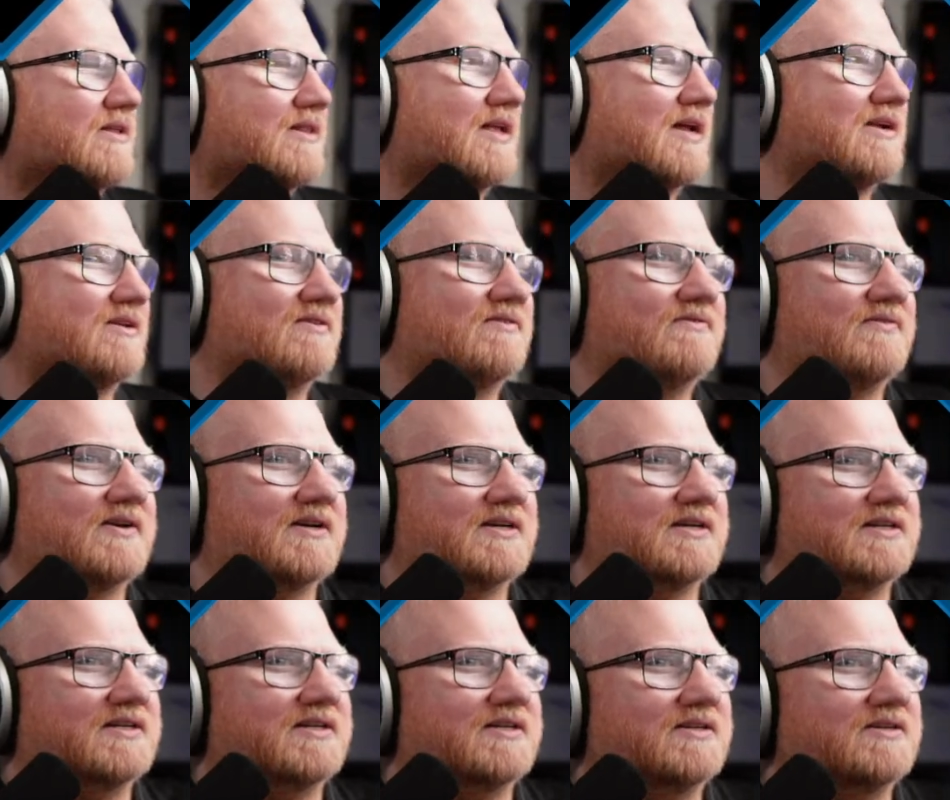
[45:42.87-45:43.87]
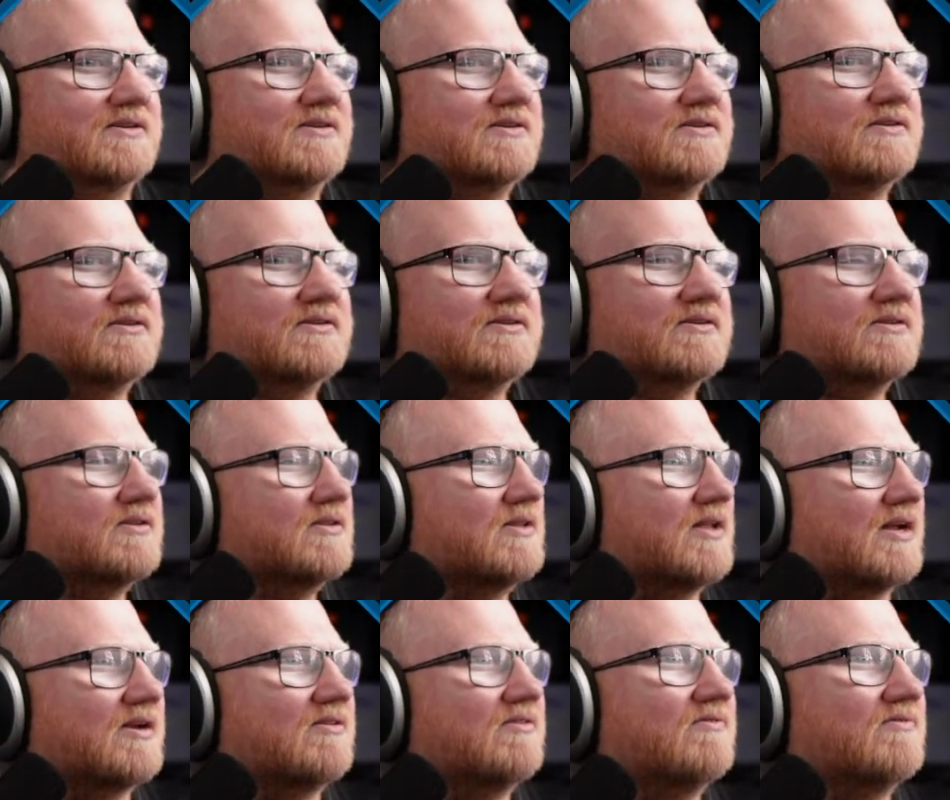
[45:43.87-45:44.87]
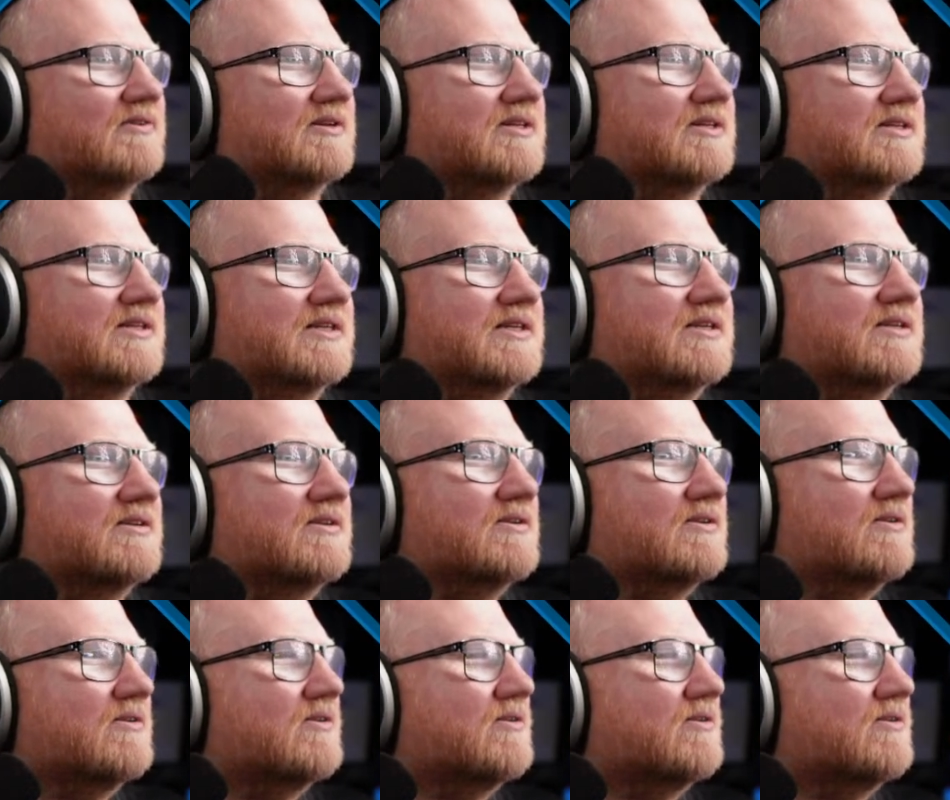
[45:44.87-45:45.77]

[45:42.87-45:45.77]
That is fine. That is fine.